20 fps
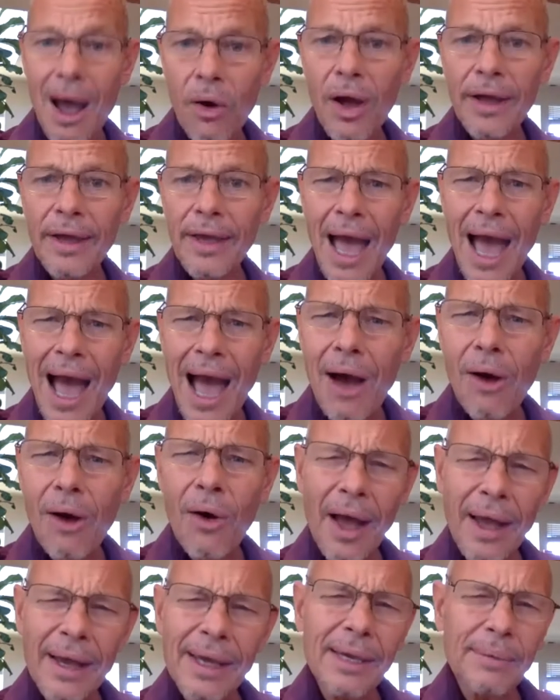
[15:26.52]
I how
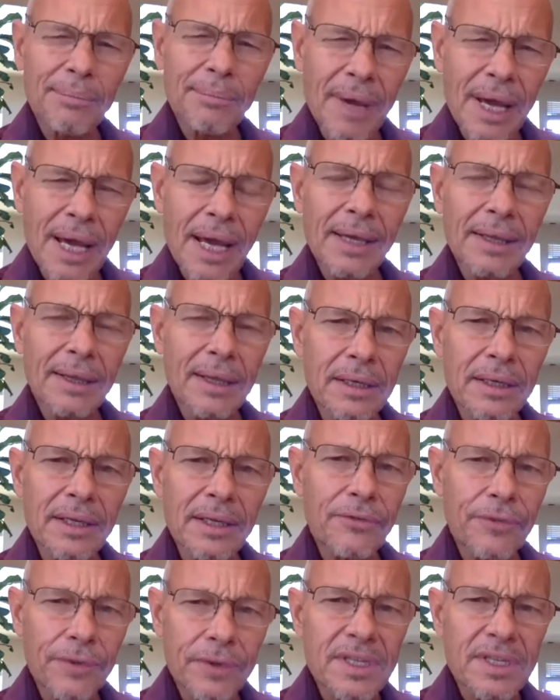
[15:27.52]
I can make the
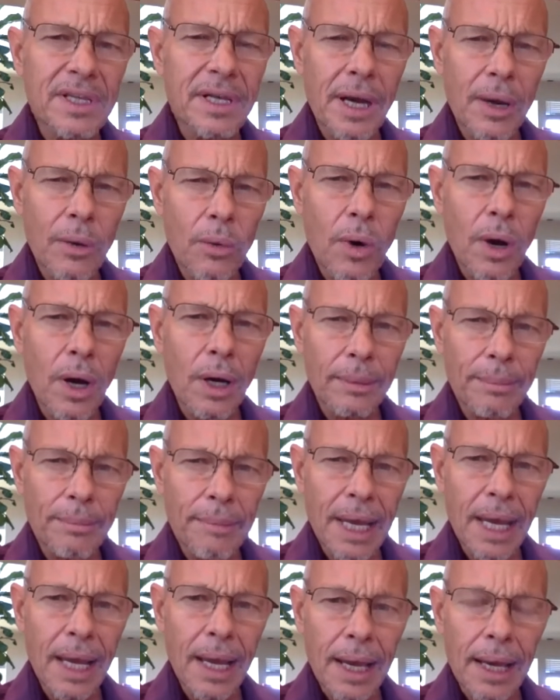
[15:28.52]
difference that I want to
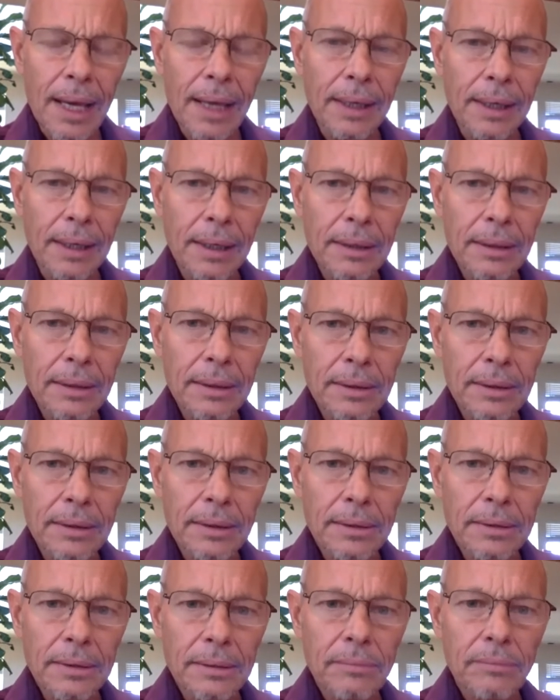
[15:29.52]
make. Hmm.
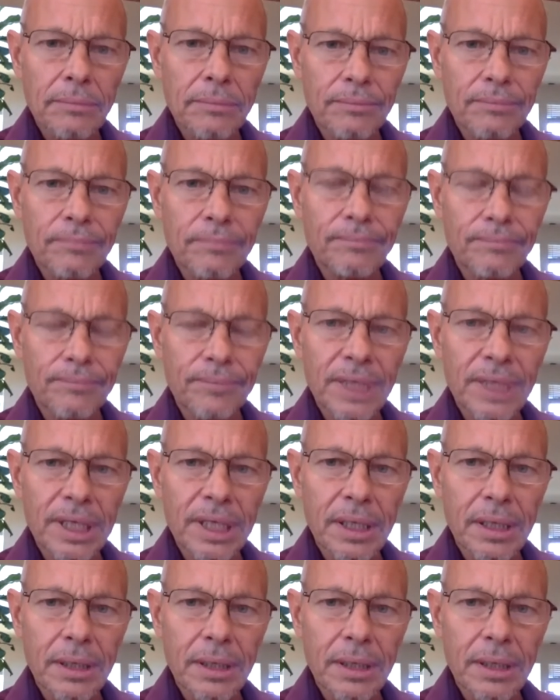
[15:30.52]
Yeah. yeah.